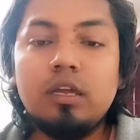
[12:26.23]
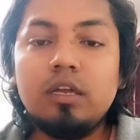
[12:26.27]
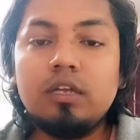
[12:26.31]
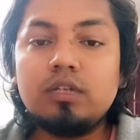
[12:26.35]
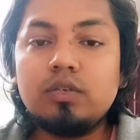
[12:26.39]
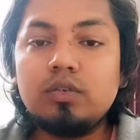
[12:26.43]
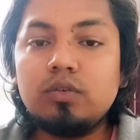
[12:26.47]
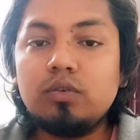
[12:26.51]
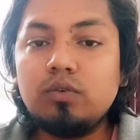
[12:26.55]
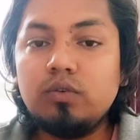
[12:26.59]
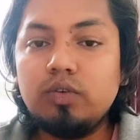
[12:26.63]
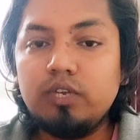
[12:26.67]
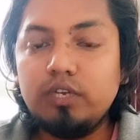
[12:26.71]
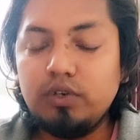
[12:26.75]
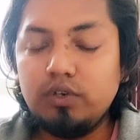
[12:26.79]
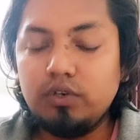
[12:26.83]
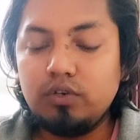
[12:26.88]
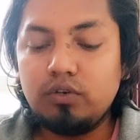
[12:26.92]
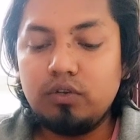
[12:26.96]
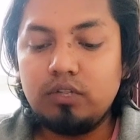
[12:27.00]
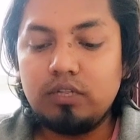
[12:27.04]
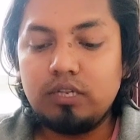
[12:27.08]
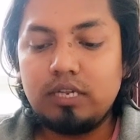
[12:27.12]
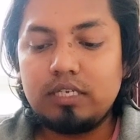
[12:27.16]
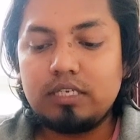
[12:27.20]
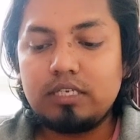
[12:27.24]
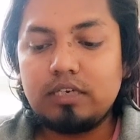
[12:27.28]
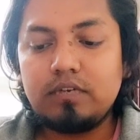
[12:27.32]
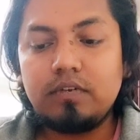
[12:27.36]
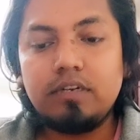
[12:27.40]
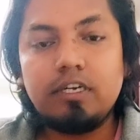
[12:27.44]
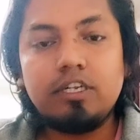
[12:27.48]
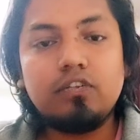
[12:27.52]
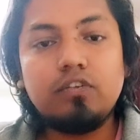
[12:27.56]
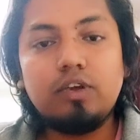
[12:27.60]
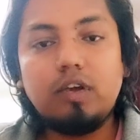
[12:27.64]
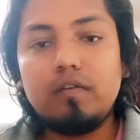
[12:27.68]
So in your 12th class,
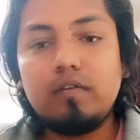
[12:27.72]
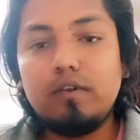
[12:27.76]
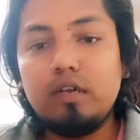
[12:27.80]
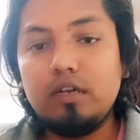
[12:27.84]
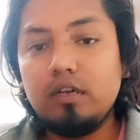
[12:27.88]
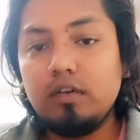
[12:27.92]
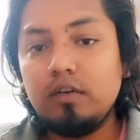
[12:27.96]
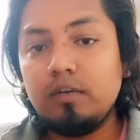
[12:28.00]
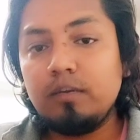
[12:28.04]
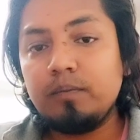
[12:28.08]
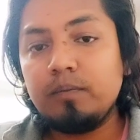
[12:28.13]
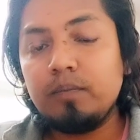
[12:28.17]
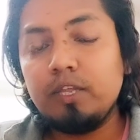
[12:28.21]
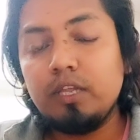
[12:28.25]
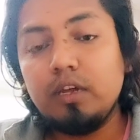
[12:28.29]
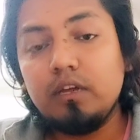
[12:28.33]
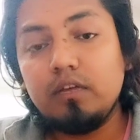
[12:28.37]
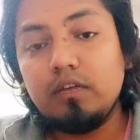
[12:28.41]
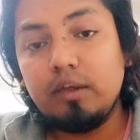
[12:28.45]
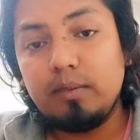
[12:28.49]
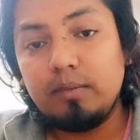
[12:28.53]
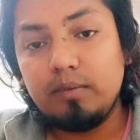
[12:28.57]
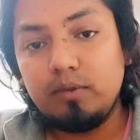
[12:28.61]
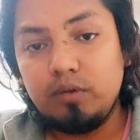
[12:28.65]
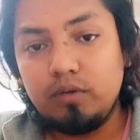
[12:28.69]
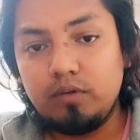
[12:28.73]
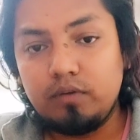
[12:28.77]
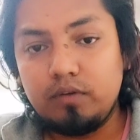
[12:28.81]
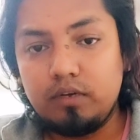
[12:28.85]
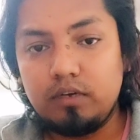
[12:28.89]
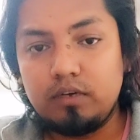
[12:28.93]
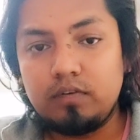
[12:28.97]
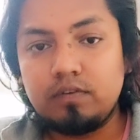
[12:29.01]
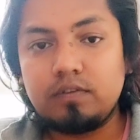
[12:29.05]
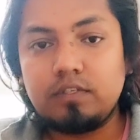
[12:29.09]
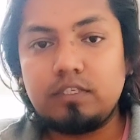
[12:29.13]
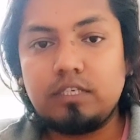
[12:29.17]
definitely you have done family of
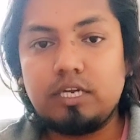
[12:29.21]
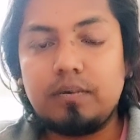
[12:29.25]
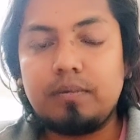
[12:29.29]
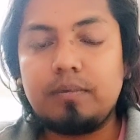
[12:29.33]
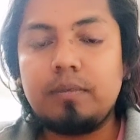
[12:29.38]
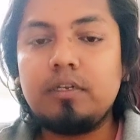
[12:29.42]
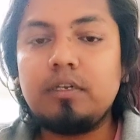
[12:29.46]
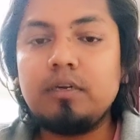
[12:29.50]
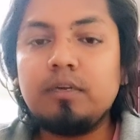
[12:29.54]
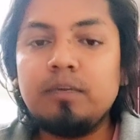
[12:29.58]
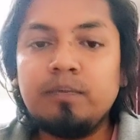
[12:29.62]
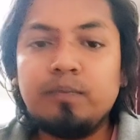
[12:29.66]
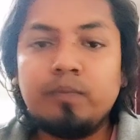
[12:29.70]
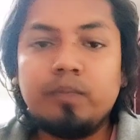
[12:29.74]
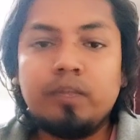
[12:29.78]
curves chapter.